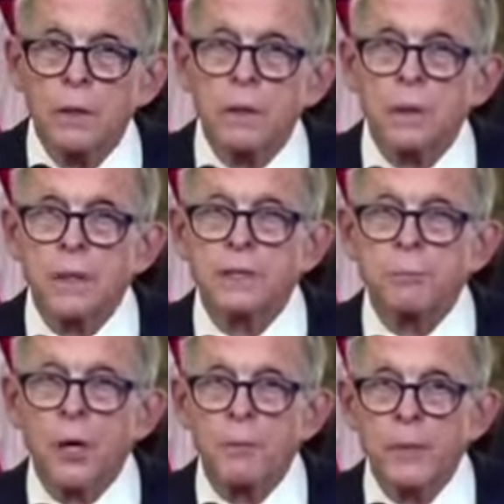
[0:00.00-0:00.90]

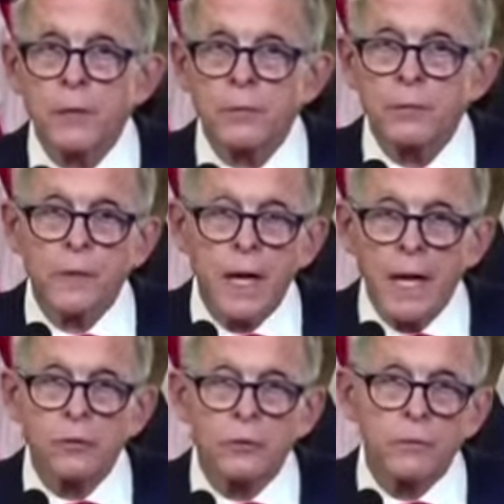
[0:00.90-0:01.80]
experiment under the
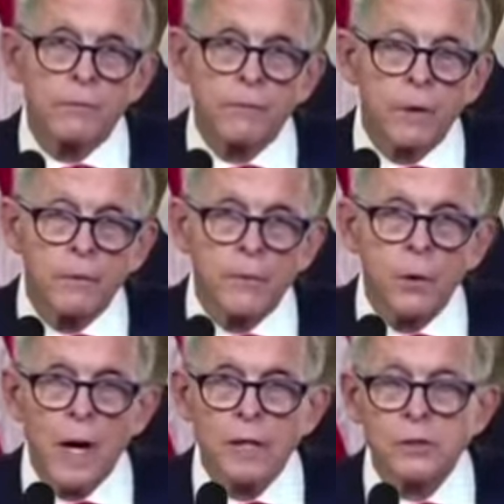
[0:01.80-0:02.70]
guidance of the
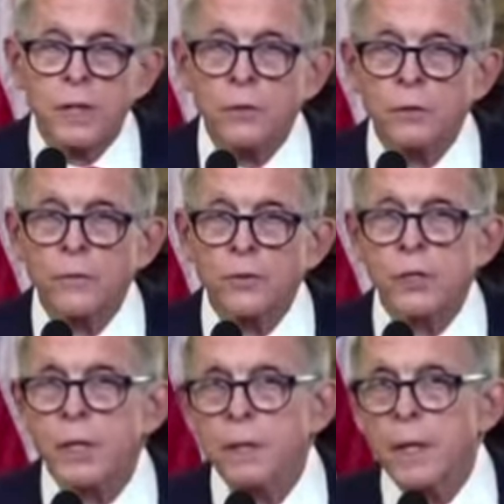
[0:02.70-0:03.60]
Ohio State
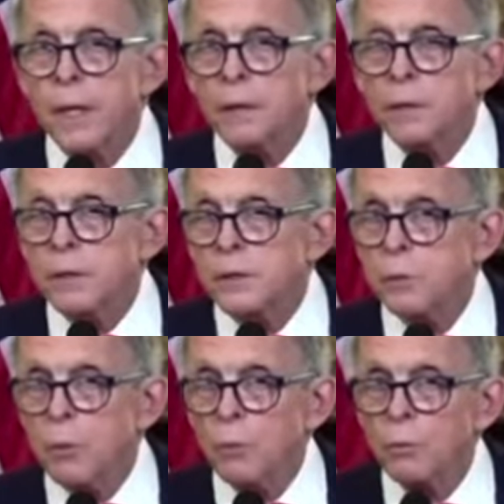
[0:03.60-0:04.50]
University and see
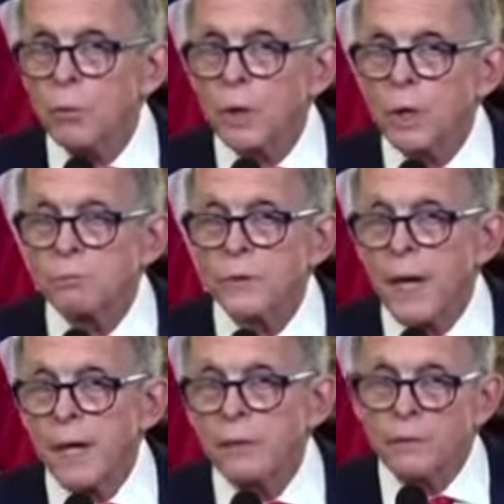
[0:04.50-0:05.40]
what comes of
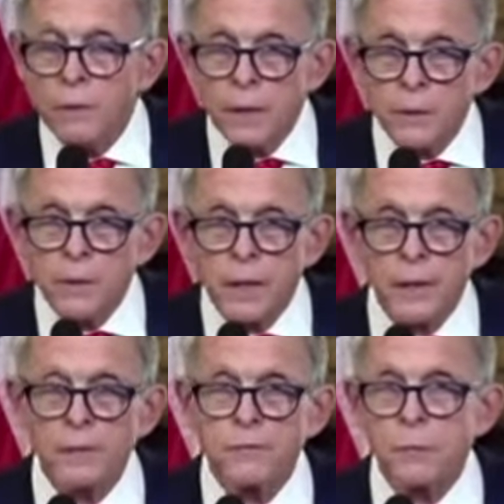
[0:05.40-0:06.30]
that and take that
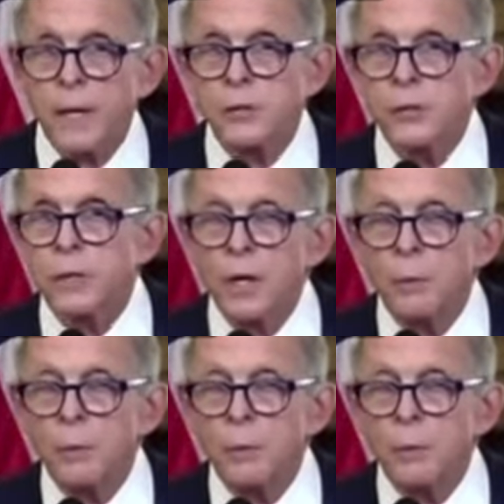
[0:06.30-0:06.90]
information and help it